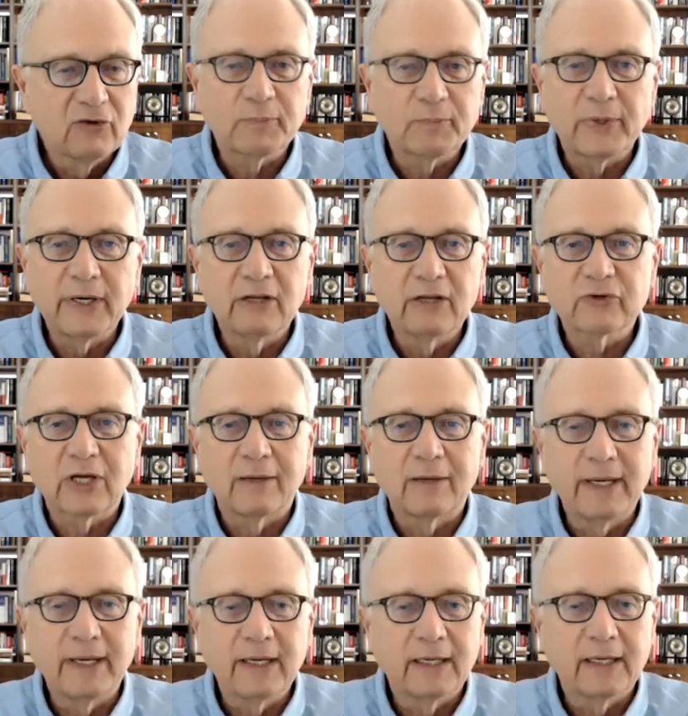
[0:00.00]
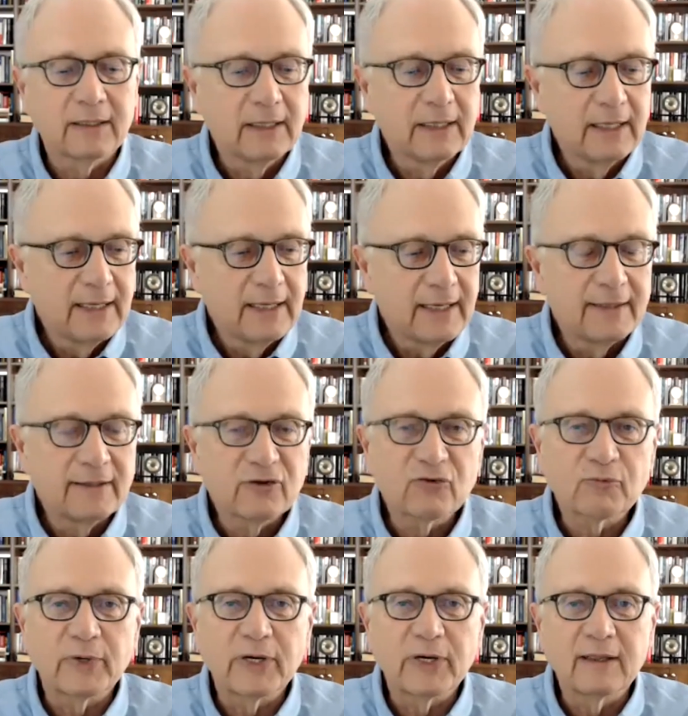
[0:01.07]
spring is coming, and in the
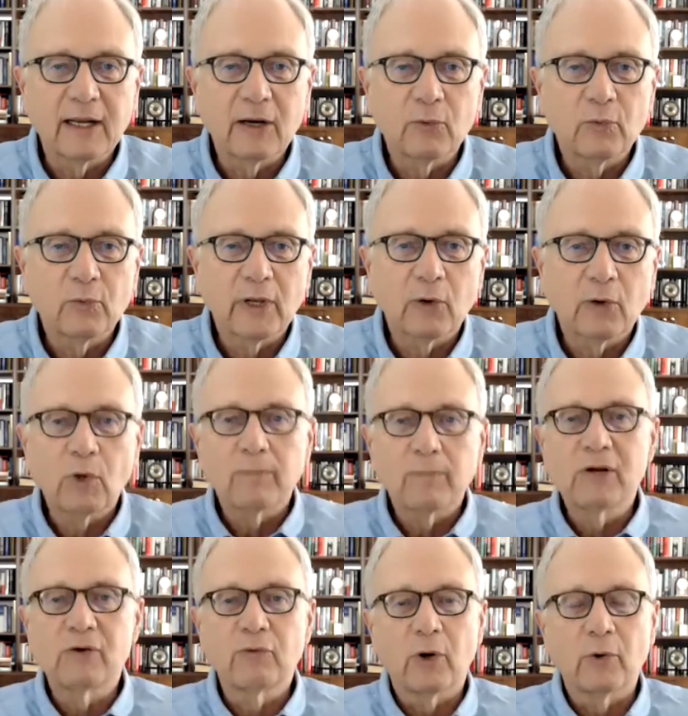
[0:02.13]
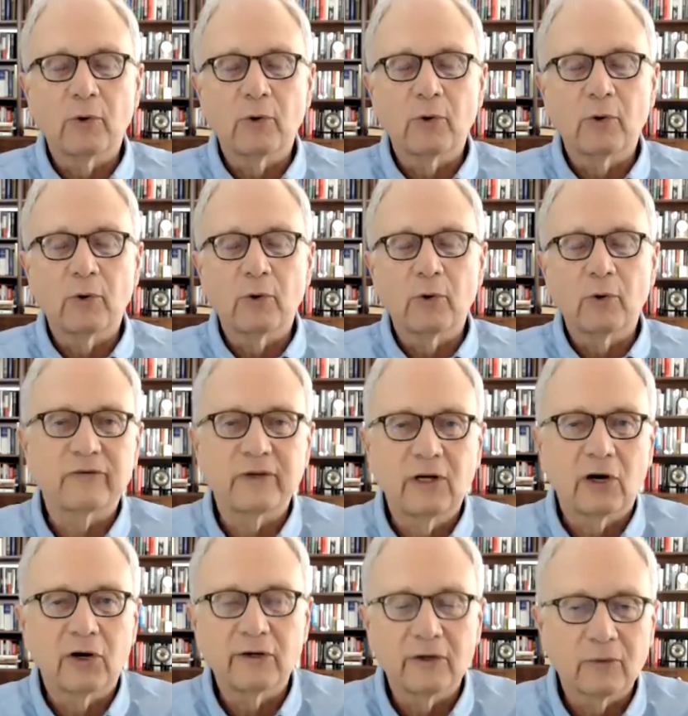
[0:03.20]
spring there will be growth, as Chauncey
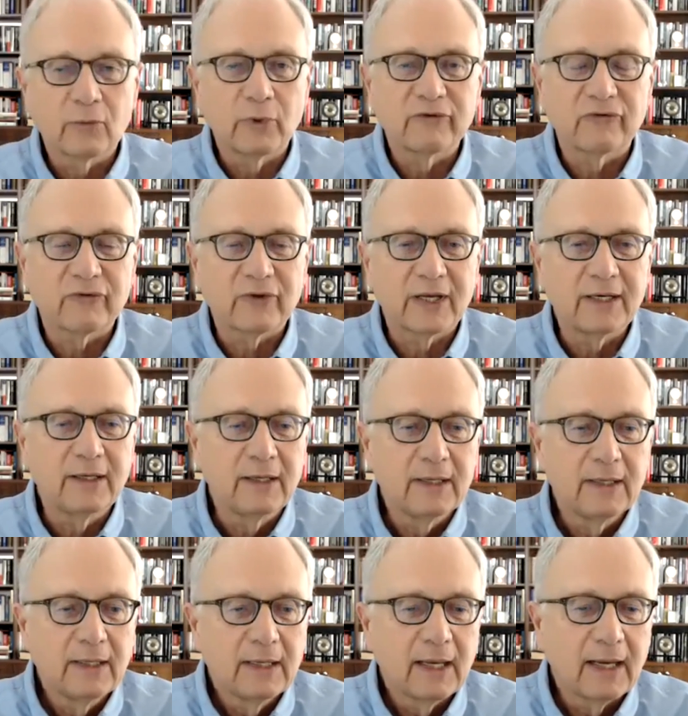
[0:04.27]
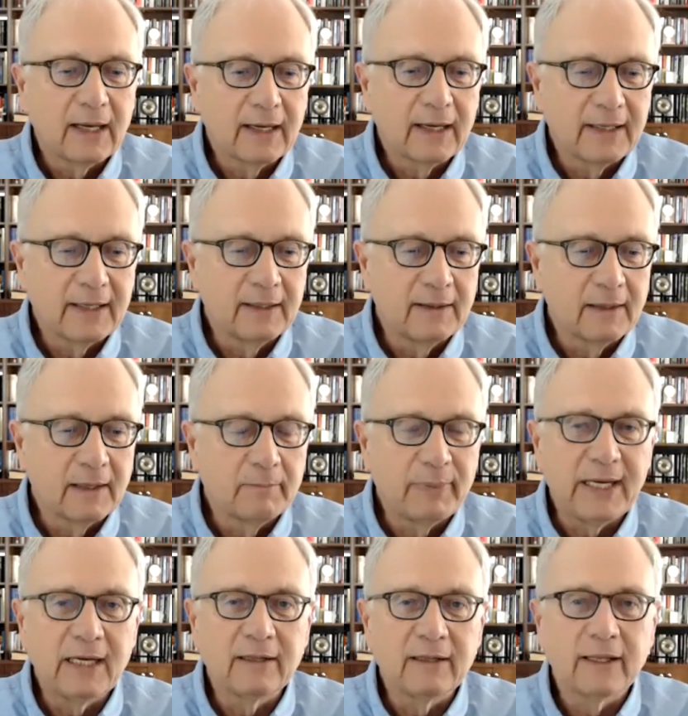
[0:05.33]
Gardner once said, in
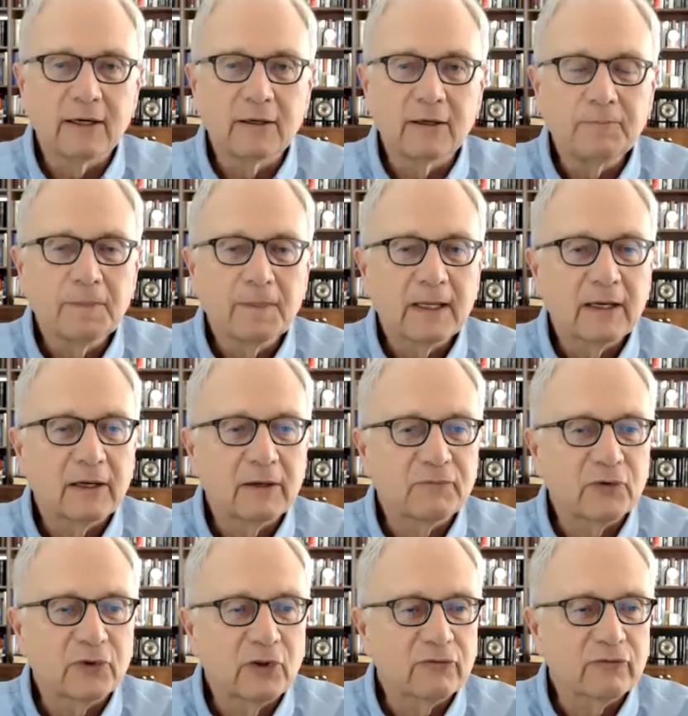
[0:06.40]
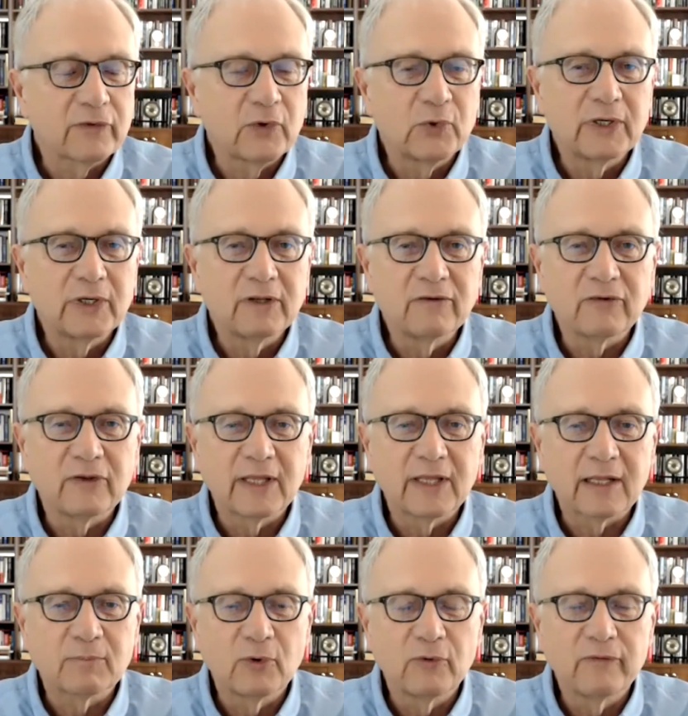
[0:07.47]
Being There. For those of you who didn't see
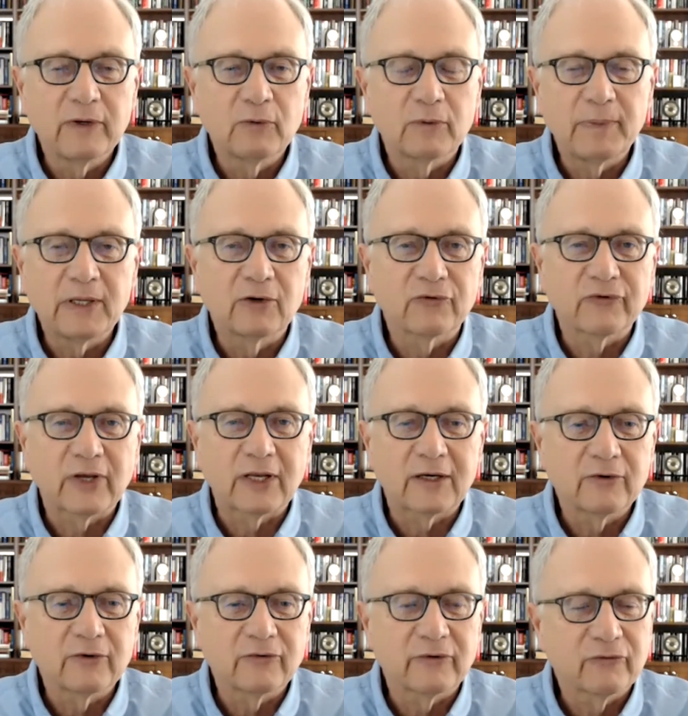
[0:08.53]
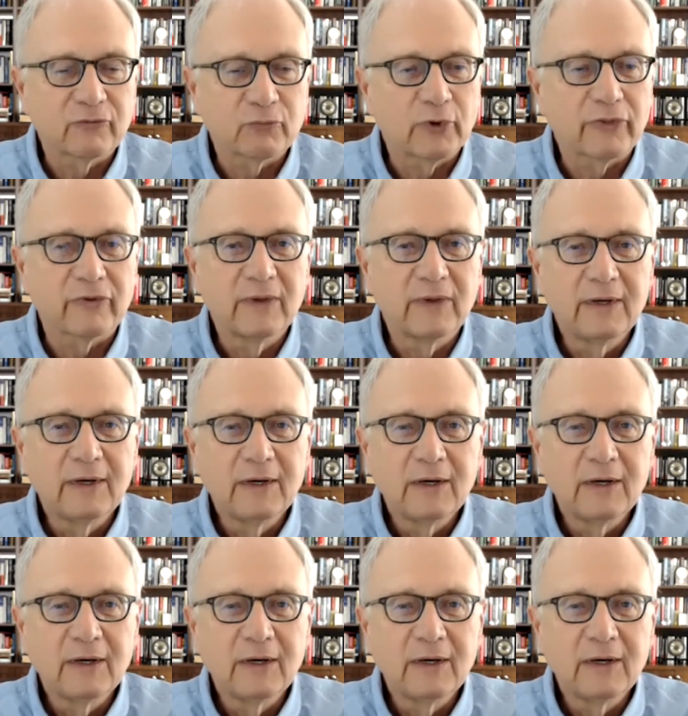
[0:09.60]
that movie with Peter Sellers, it's worth